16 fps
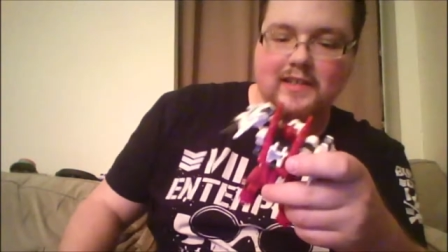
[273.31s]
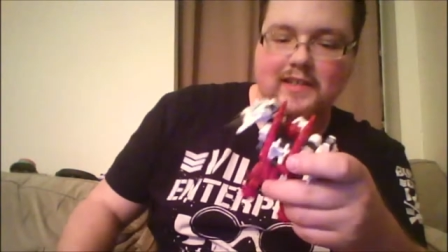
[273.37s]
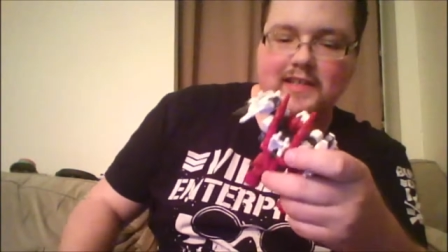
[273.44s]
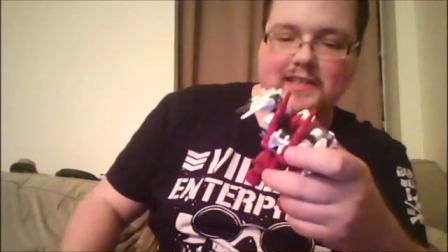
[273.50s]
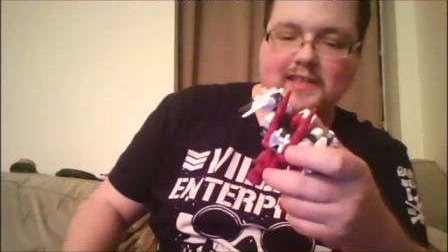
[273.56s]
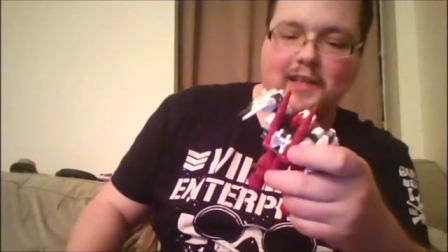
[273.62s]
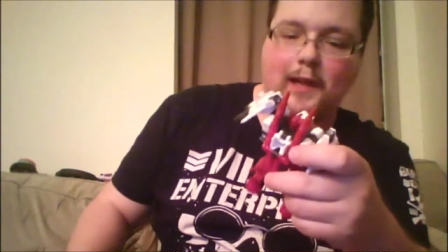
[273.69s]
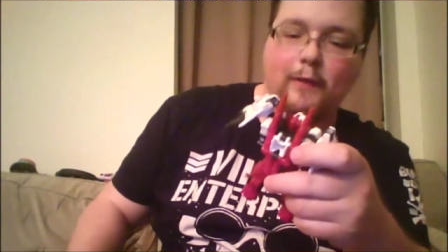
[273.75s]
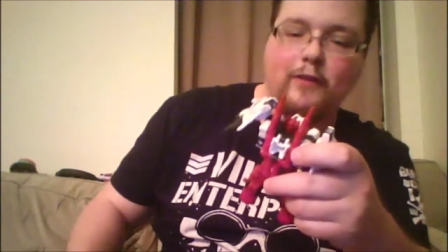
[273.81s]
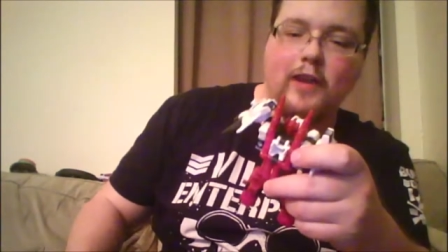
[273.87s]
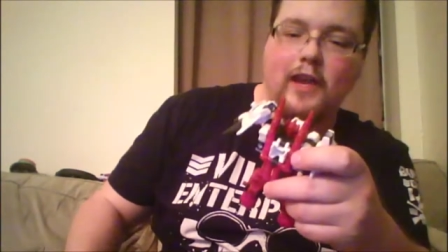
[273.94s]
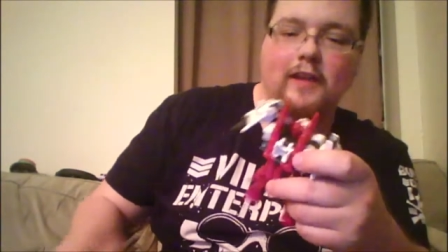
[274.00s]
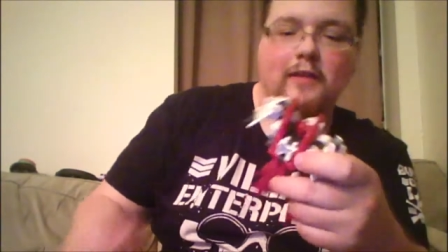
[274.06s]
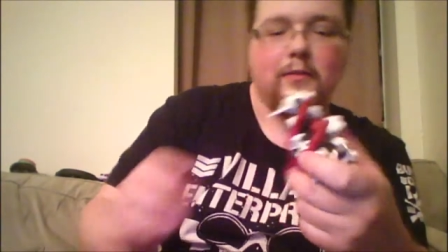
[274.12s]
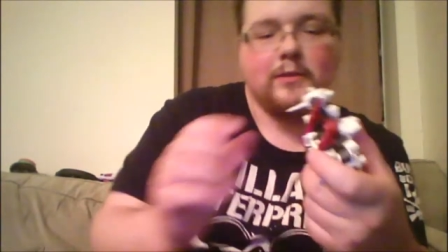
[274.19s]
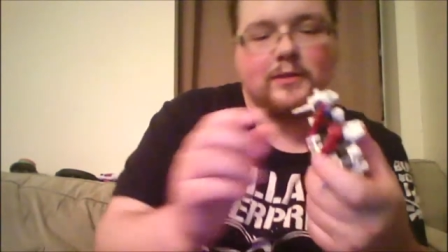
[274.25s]
his love
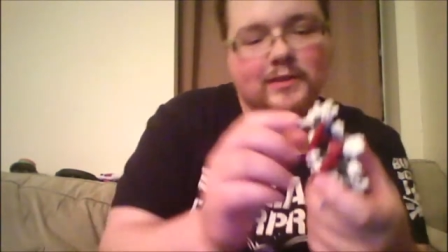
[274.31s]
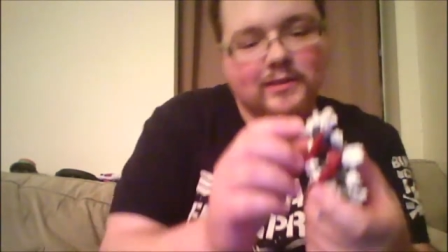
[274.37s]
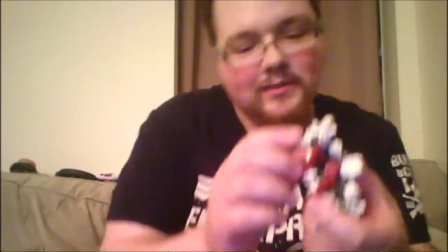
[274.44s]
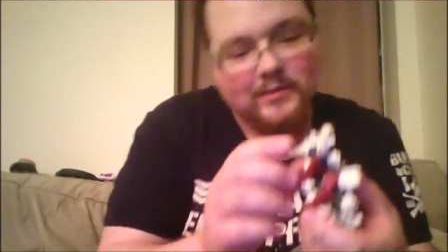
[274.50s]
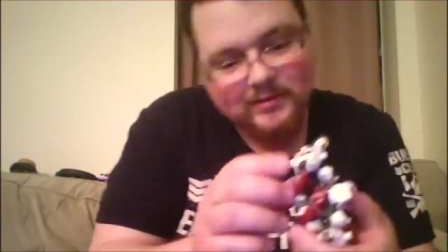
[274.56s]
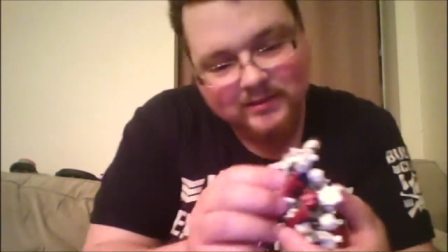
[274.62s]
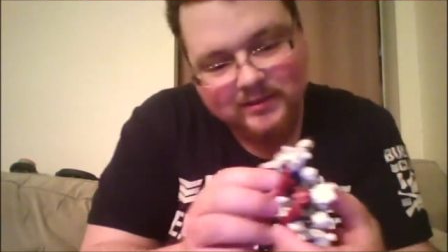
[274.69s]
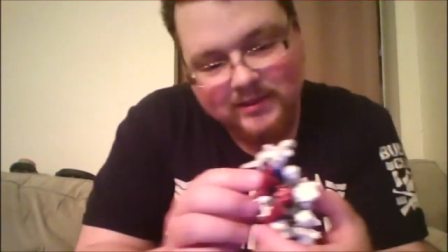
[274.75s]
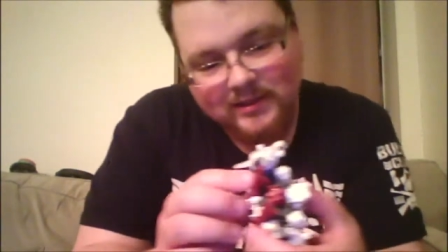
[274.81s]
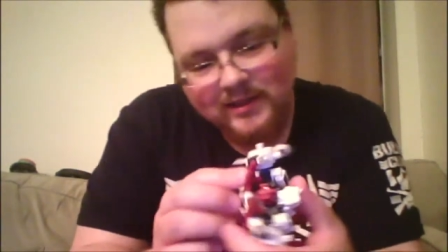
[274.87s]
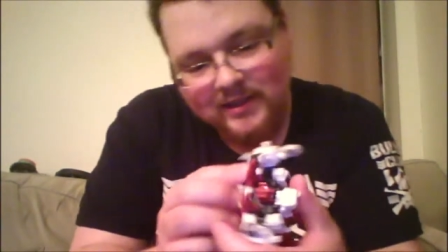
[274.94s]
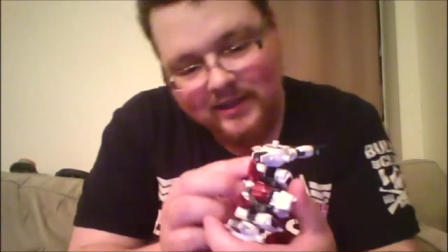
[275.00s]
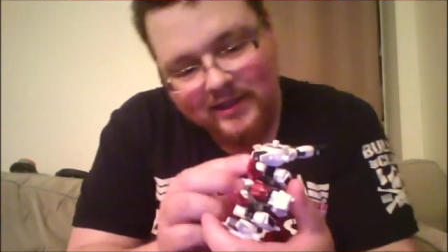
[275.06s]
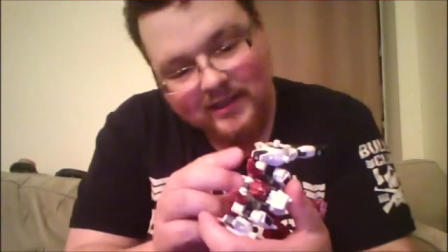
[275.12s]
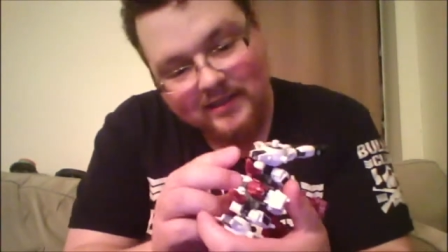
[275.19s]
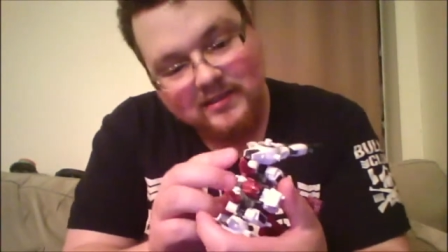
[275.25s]
handles,
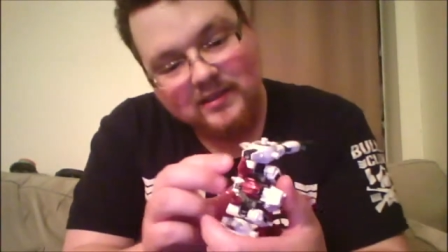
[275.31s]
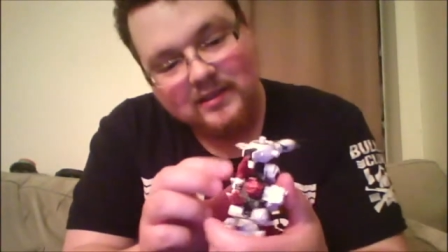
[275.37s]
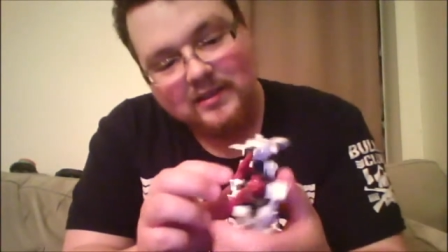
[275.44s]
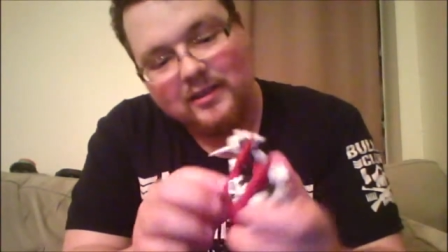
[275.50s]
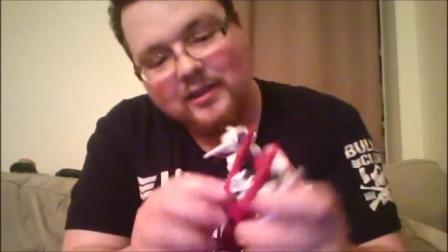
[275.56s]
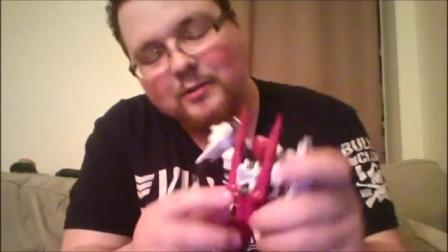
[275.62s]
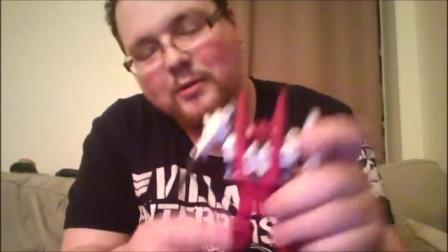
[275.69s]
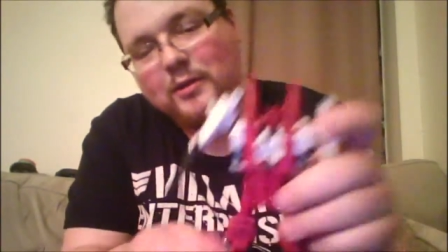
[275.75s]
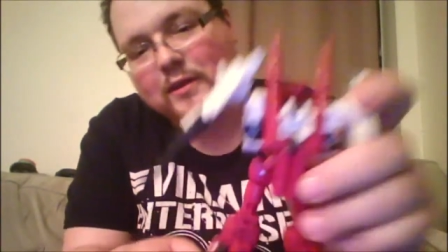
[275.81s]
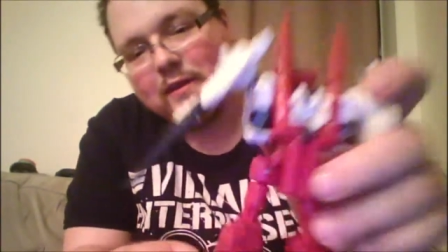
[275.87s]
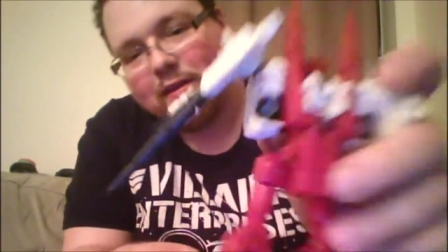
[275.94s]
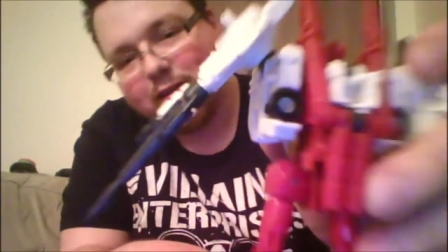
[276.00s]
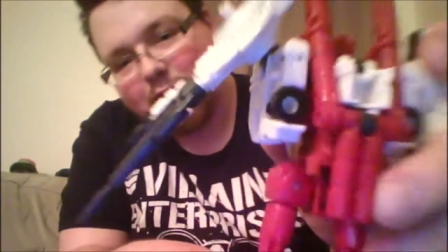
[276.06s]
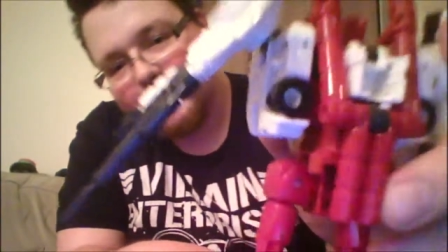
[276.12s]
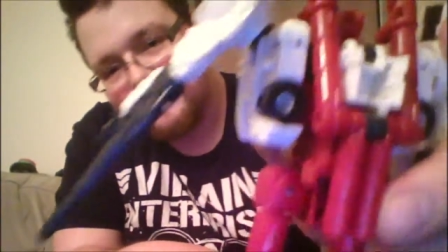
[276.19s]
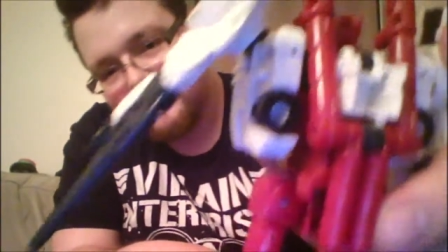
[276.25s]
along with a
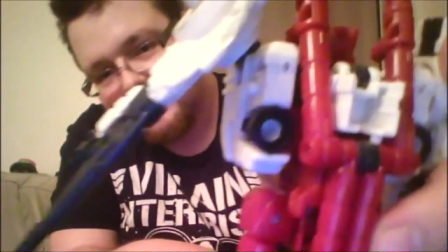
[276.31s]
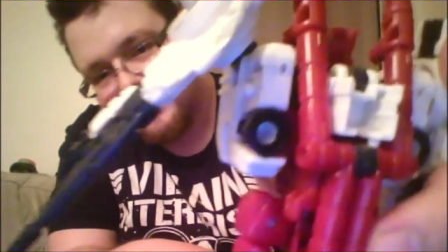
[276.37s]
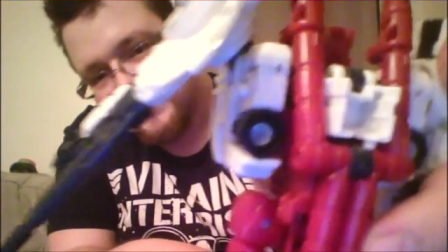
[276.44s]
little